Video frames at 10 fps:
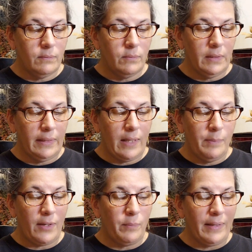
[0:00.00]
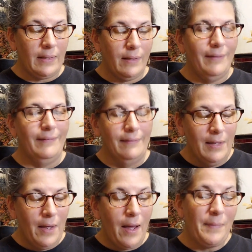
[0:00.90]
really any better, but
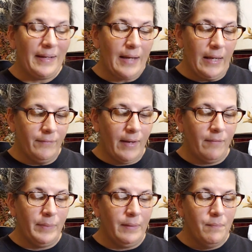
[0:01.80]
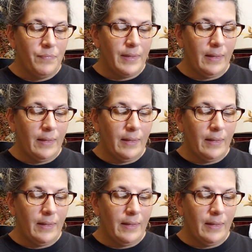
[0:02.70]
I mean, I kind of have, but